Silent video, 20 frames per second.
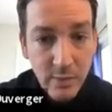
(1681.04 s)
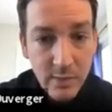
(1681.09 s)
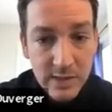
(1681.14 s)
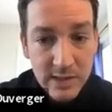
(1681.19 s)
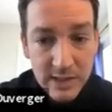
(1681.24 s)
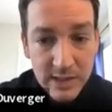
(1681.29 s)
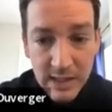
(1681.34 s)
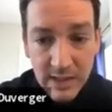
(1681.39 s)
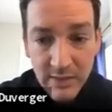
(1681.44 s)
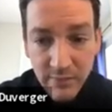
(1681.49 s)
I
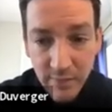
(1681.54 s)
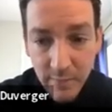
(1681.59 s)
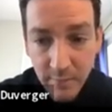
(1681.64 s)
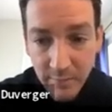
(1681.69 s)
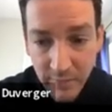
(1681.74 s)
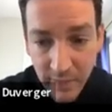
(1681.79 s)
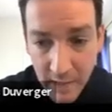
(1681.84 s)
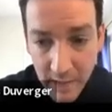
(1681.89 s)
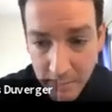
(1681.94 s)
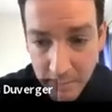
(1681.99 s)
received
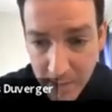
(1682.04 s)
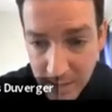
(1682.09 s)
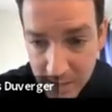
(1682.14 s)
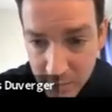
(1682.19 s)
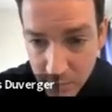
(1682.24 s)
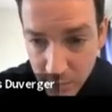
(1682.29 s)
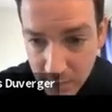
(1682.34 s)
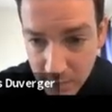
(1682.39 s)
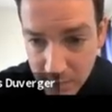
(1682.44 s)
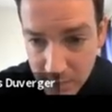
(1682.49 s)
from
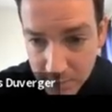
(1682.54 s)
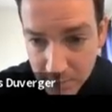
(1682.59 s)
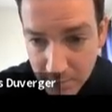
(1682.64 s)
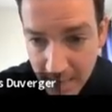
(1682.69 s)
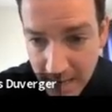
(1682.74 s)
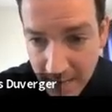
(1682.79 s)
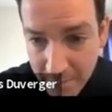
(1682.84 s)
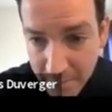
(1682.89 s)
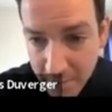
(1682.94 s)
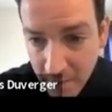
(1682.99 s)
Firebase, which
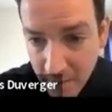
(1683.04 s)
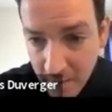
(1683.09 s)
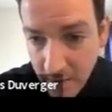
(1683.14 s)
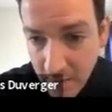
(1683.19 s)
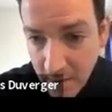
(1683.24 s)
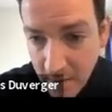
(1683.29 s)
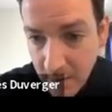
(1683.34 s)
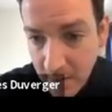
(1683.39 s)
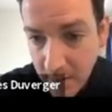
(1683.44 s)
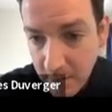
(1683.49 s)

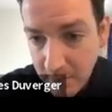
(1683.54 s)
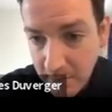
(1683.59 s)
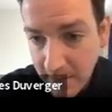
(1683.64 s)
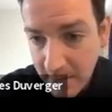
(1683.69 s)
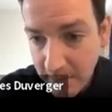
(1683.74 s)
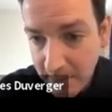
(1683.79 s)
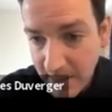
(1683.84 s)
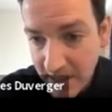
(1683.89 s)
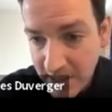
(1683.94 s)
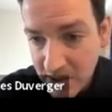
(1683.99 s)

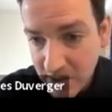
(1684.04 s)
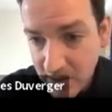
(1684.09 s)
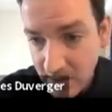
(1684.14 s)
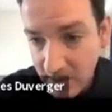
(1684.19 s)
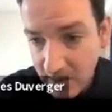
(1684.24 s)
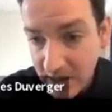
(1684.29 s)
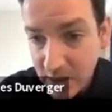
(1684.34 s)
matched